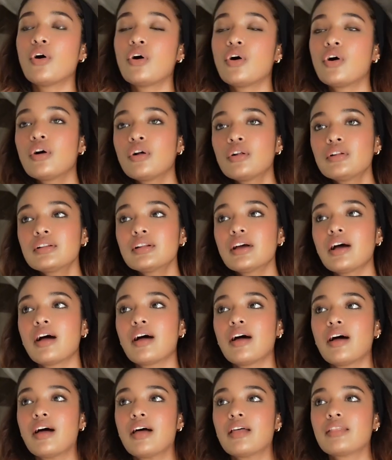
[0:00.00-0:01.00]
all
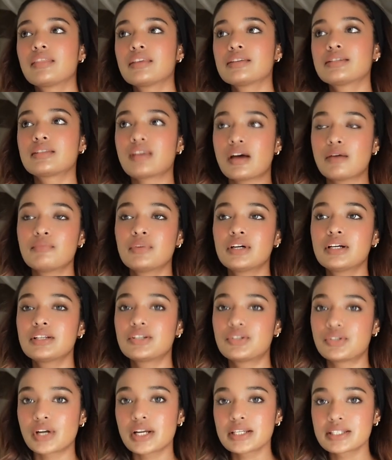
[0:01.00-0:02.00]
the
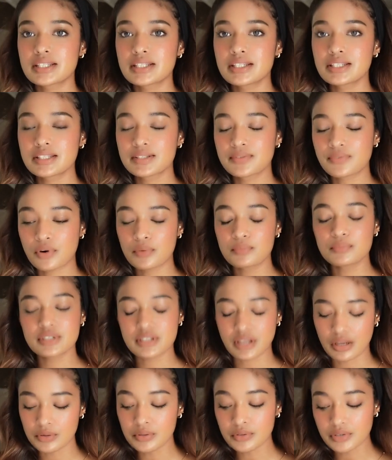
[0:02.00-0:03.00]
summer dresses from
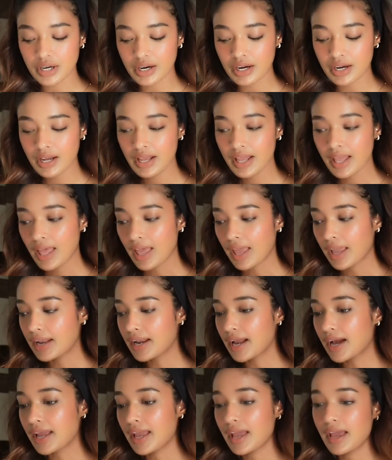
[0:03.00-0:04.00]
Zalora,
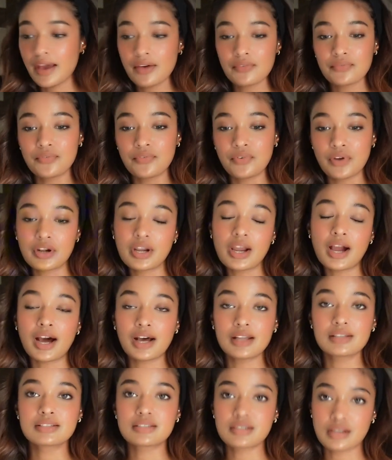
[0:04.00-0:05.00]
and I have very
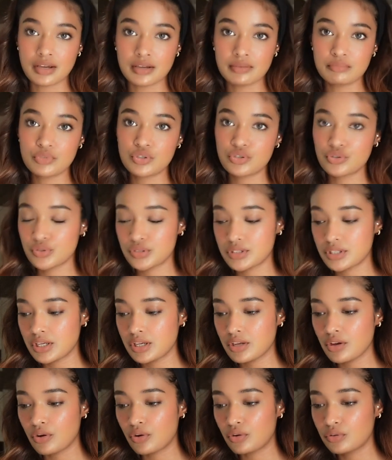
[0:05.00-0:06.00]
hard time
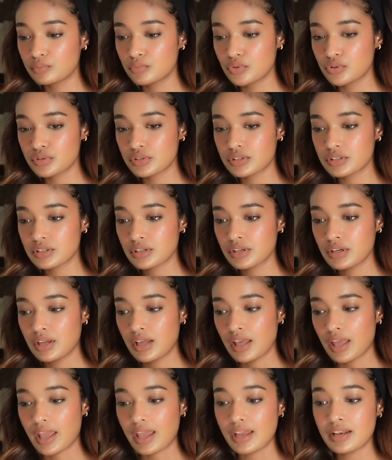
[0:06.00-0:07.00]
choosing almost
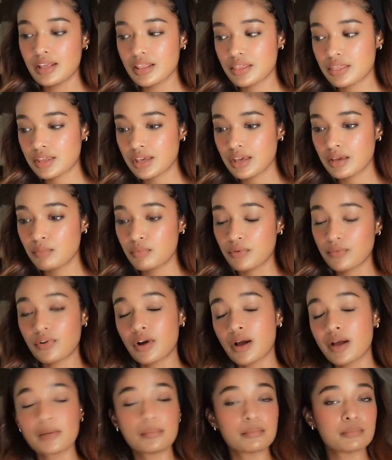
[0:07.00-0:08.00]
anything
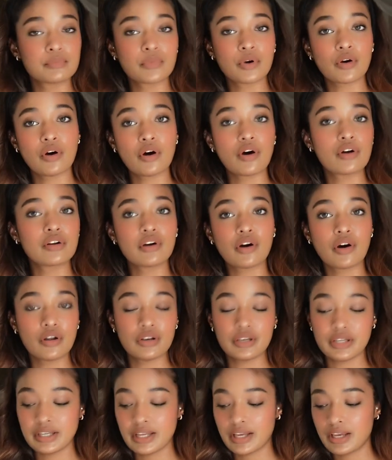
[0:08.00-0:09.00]
before I'm on a
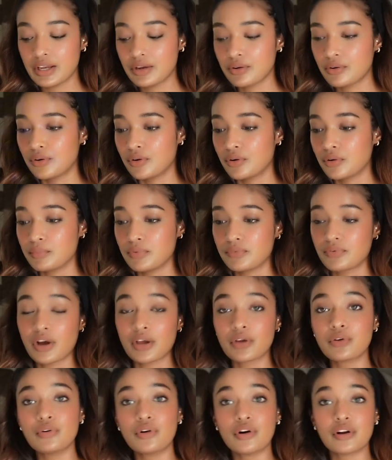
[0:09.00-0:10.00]
holiday or
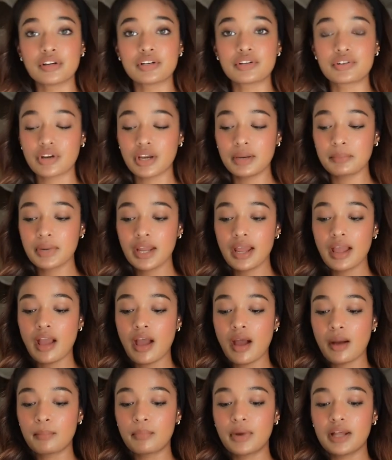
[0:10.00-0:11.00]
before I go on a trip.
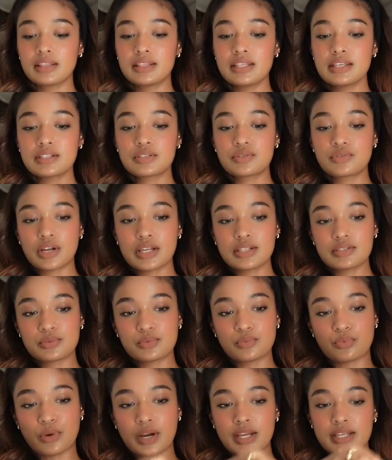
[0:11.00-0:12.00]
But this
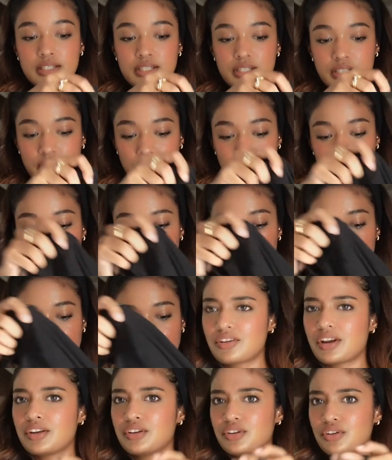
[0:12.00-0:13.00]
dress right here,
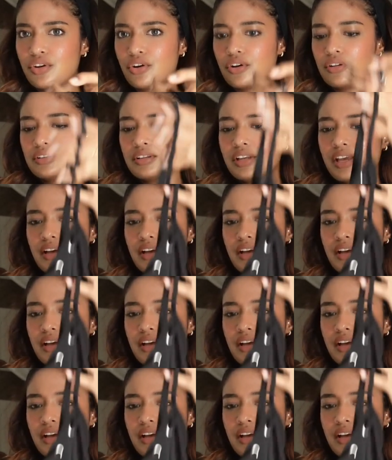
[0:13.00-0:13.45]
Trendyol,